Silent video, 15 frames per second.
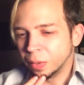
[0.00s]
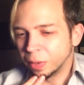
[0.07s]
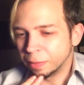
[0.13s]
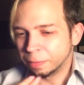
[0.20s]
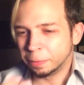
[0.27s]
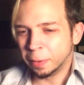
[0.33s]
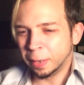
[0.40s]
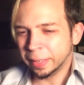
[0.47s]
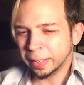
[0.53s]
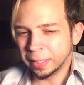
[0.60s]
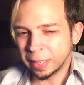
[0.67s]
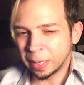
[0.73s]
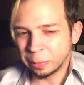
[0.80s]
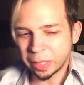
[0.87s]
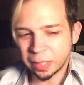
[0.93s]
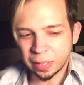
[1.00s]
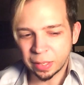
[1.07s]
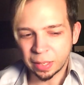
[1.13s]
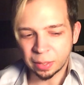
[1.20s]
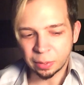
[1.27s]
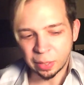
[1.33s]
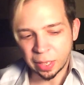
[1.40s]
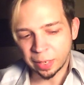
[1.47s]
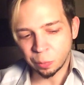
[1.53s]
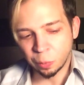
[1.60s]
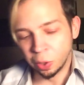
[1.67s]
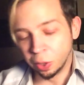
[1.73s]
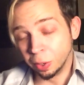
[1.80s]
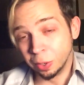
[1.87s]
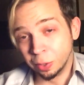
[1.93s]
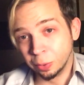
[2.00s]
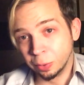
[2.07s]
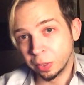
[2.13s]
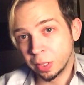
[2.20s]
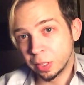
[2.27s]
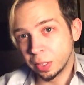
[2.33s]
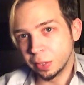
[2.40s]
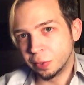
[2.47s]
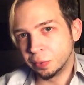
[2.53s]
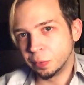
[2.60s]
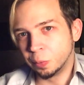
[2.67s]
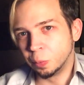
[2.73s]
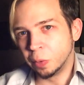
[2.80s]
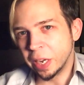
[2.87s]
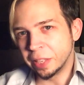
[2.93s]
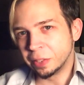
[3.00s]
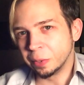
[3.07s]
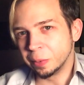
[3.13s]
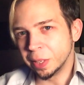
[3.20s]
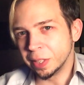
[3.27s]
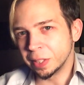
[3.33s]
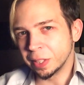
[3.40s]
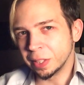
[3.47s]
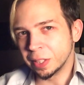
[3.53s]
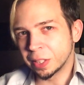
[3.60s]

fought it and I was thinking like, well, this is way too easy.